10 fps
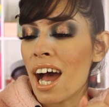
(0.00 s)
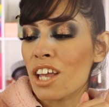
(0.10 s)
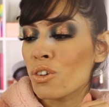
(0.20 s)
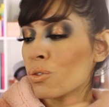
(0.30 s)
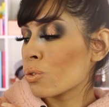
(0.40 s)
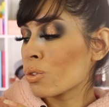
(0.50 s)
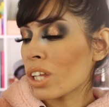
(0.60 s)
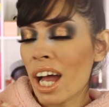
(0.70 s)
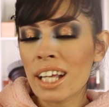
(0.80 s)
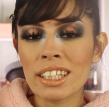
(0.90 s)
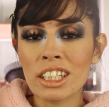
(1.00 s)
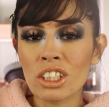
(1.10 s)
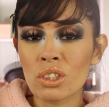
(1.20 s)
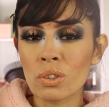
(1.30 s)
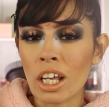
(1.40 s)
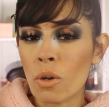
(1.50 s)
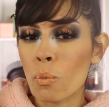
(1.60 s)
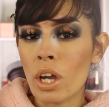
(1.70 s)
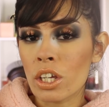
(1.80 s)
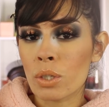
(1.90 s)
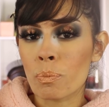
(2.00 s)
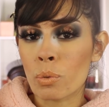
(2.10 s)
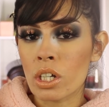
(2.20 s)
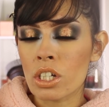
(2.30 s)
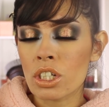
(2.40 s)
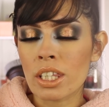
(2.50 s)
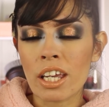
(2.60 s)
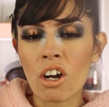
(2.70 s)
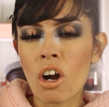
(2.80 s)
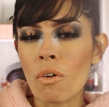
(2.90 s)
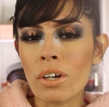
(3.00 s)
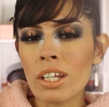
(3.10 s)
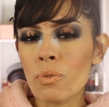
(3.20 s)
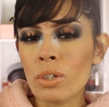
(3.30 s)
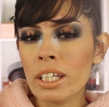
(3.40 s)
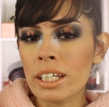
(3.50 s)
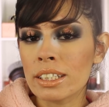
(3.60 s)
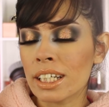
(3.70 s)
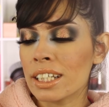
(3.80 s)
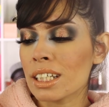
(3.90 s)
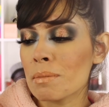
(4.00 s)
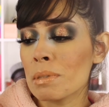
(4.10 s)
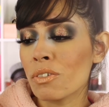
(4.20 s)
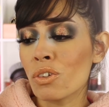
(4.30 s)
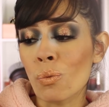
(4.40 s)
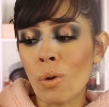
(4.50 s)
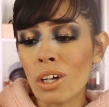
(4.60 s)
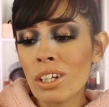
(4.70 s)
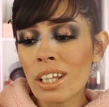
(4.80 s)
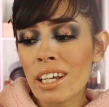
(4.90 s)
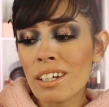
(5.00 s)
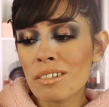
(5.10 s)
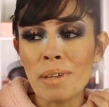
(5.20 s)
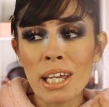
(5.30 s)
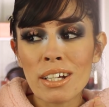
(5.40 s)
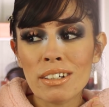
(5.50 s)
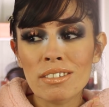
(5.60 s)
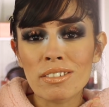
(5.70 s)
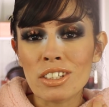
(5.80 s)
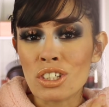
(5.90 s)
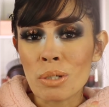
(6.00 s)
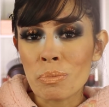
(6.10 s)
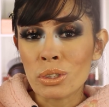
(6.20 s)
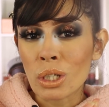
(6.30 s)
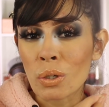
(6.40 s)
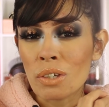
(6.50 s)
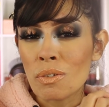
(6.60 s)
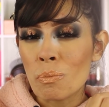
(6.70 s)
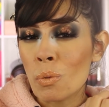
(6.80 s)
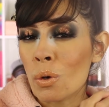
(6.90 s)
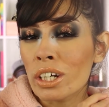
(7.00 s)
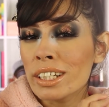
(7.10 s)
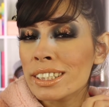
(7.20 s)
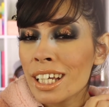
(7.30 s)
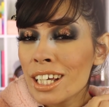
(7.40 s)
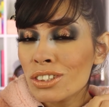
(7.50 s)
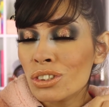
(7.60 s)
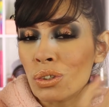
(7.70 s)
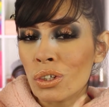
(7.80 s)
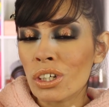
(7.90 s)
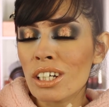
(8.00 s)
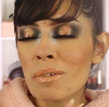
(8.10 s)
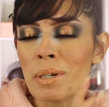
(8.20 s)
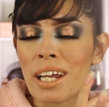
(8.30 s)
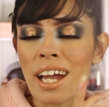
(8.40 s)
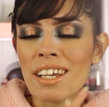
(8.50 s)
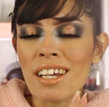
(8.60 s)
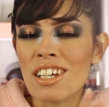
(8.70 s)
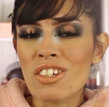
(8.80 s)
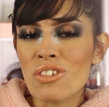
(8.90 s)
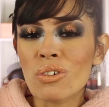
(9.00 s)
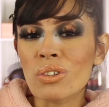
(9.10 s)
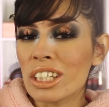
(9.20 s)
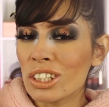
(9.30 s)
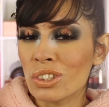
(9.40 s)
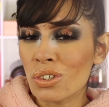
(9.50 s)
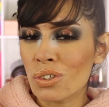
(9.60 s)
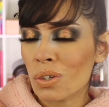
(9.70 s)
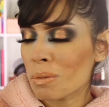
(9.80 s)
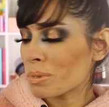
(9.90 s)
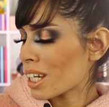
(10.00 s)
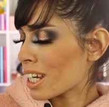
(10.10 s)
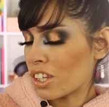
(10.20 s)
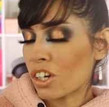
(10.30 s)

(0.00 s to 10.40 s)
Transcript: You do not need to like wet your brush. They are already really intense. I mean, if you want to like make the shimmers like even more intense, you could, but you don't need to, you know what I'm saying?